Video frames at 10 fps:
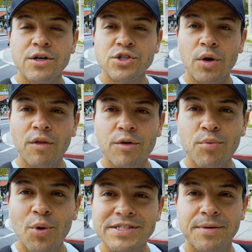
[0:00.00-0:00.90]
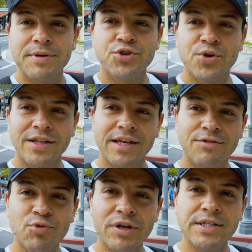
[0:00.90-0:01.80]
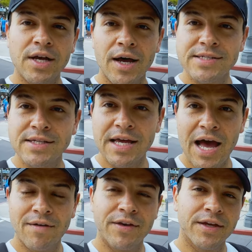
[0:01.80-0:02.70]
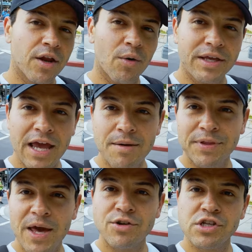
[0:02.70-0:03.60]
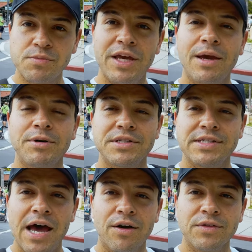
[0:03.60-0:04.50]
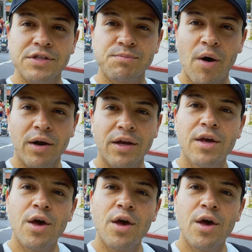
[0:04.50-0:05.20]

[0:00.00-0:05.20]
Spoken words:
So another important tip and trick that really ties into having, you know, a game plan or just being able to tackle this park,